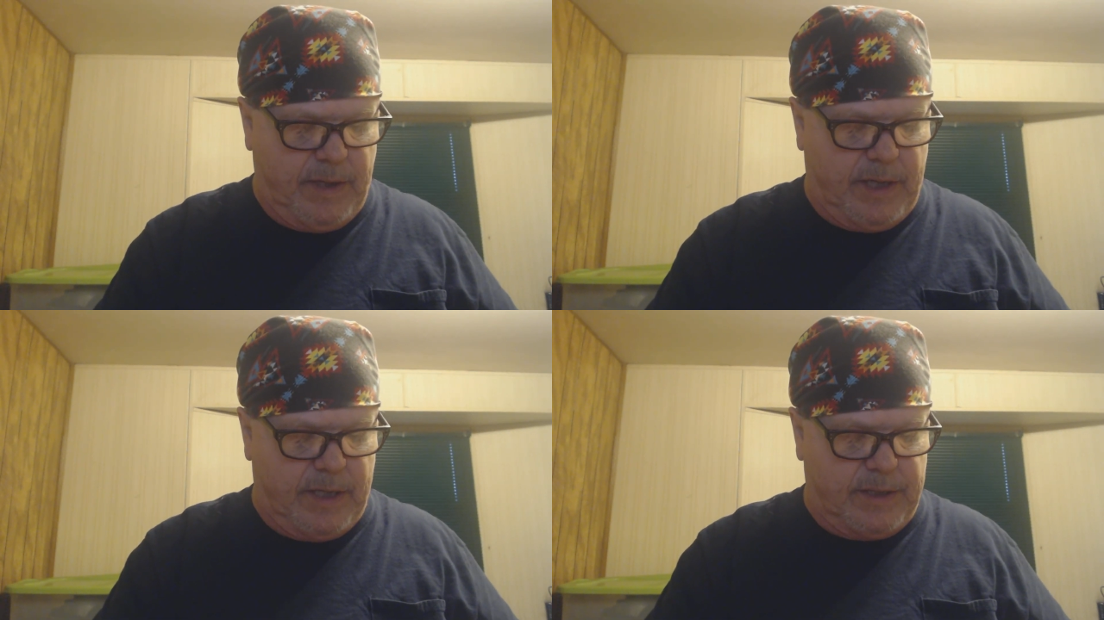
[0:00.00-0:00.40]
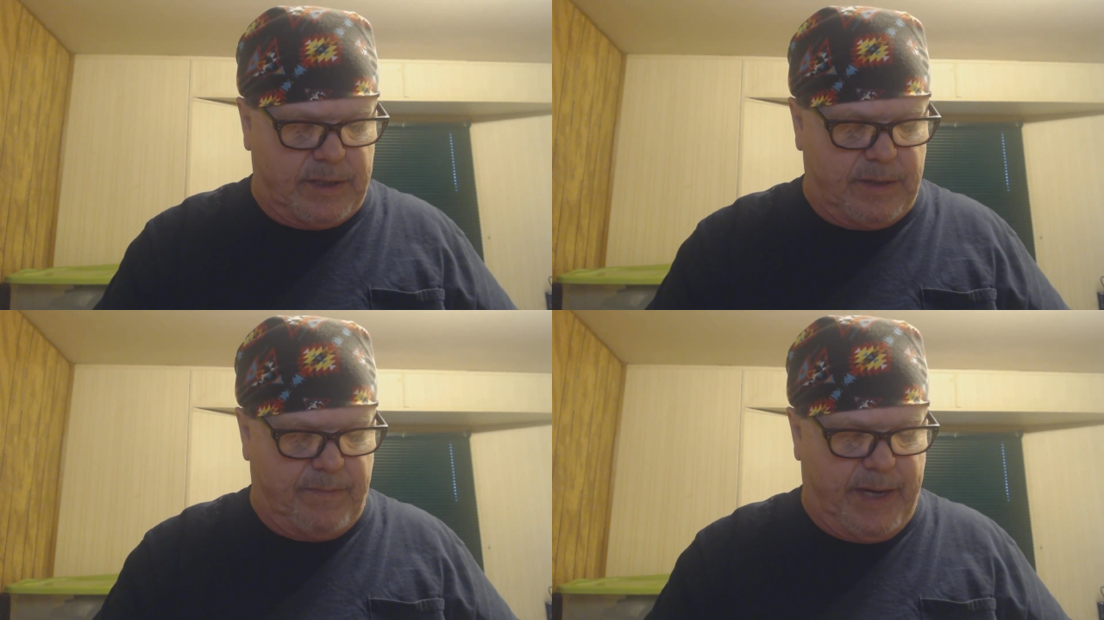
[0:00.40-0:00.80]

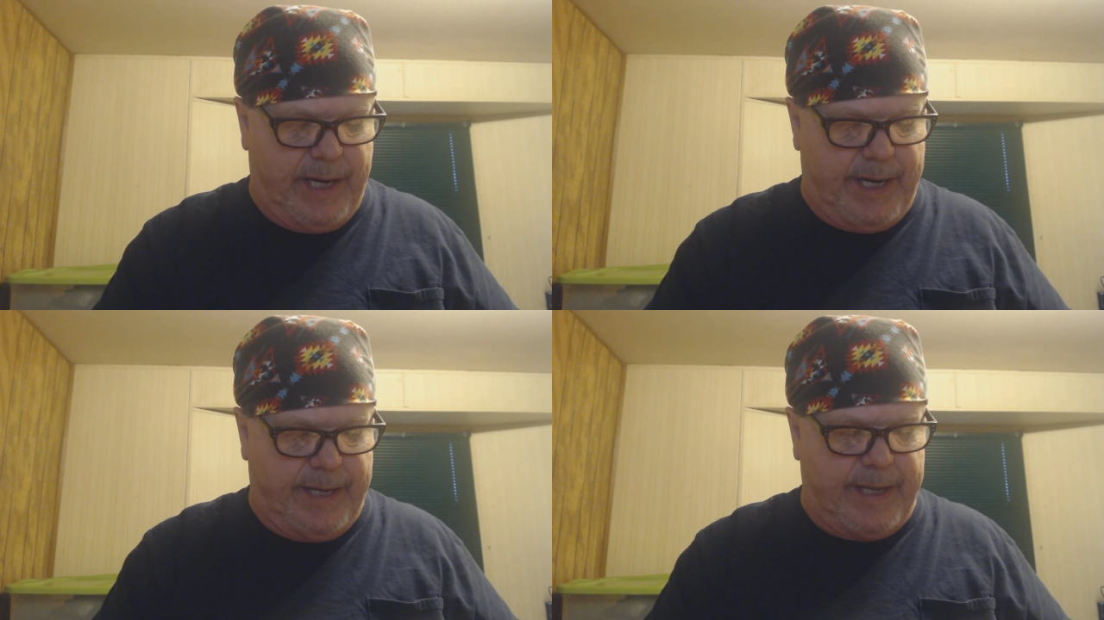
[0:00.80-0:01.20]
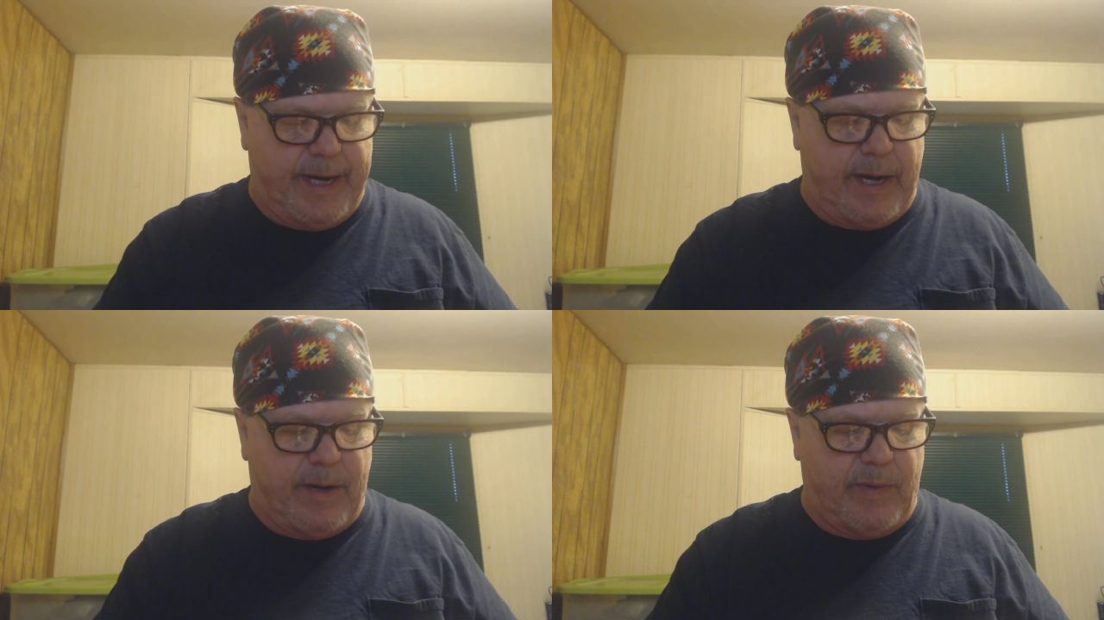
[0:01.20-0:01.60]
Because being in
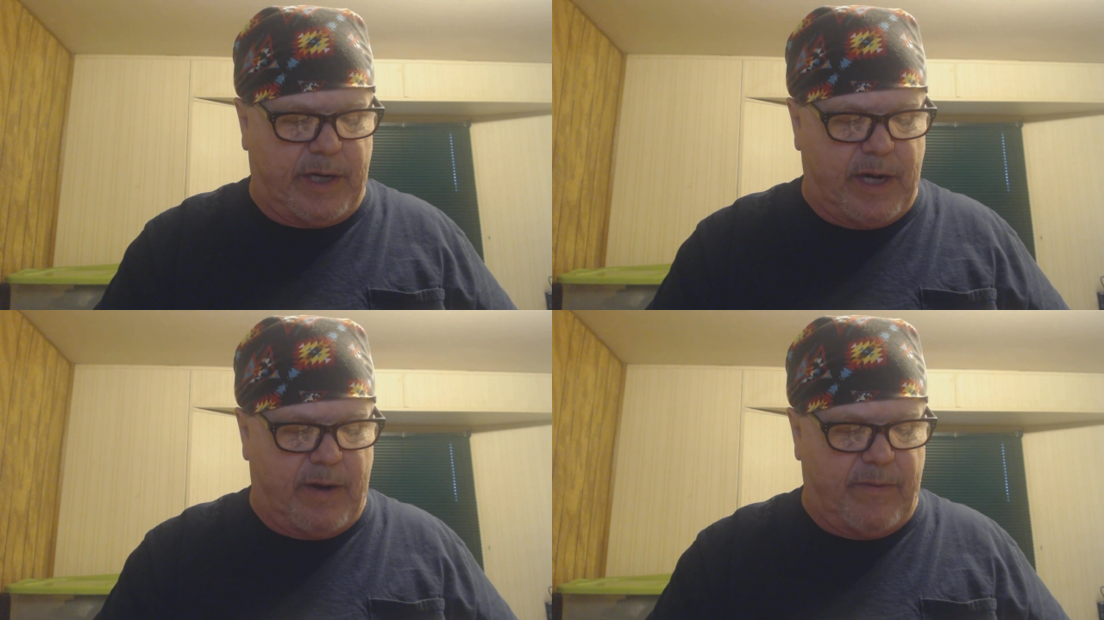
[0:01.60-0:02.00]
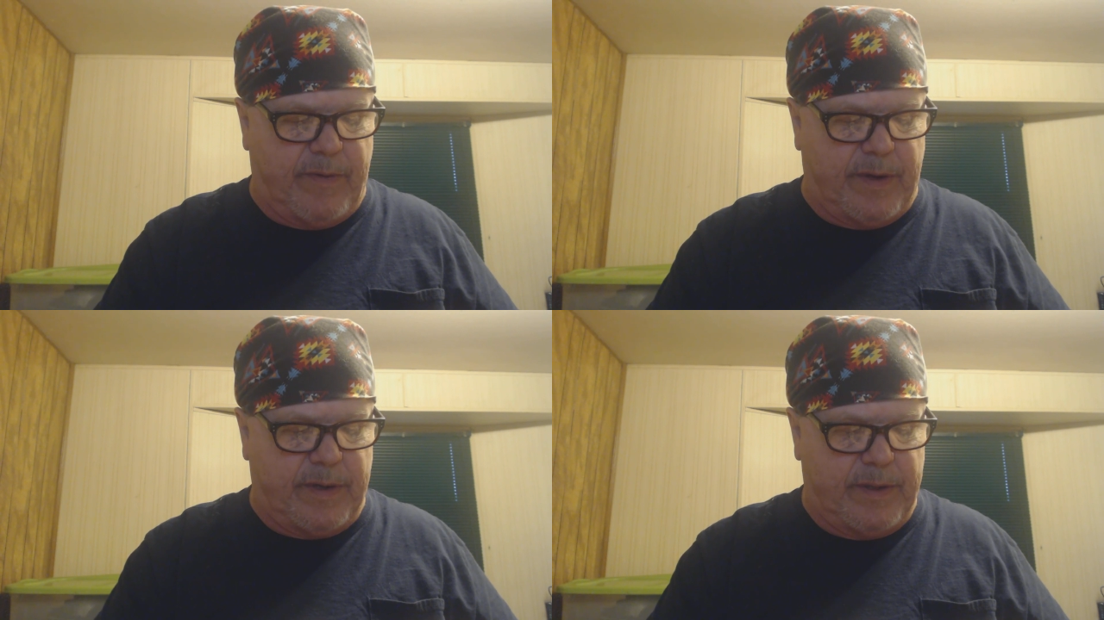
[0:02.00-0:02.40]
there, it would cover
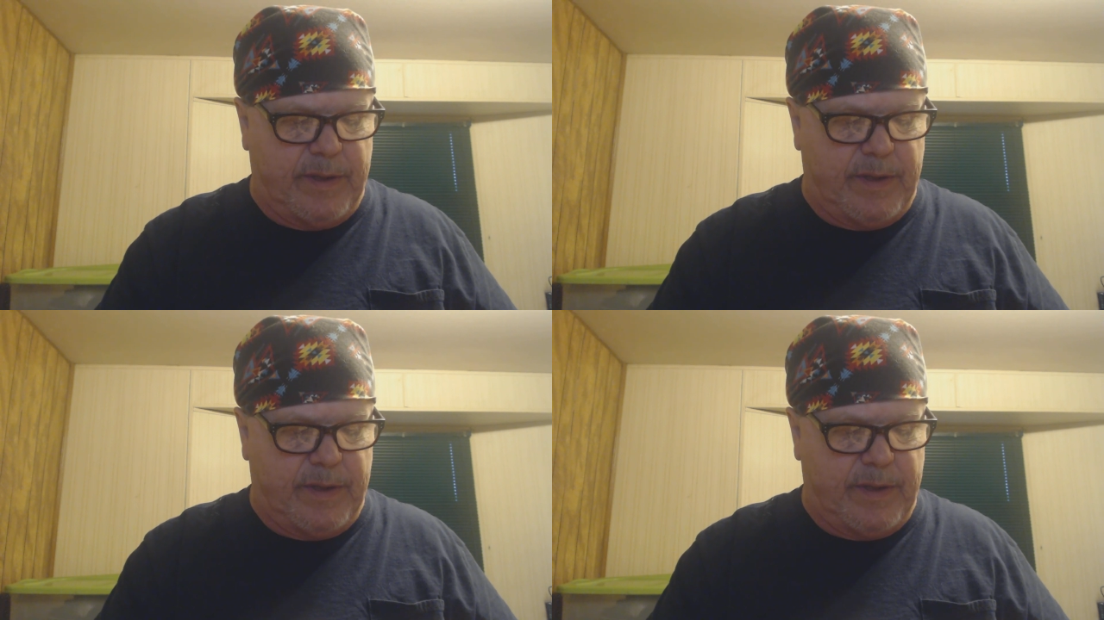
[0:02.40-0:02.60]
the